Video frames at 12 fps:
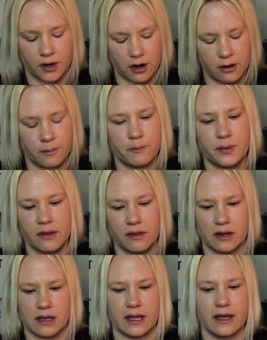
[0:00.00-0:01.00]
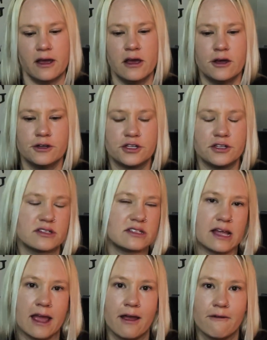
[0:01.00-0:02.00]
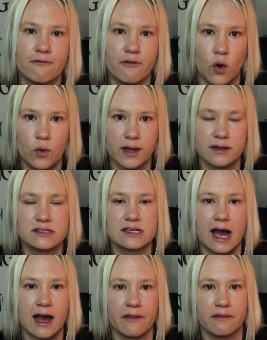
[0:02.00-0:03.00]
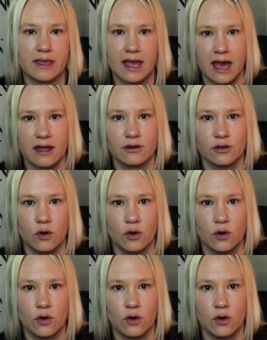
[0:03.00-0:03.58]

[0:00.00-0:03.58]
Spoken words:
our ability to stay focused on the end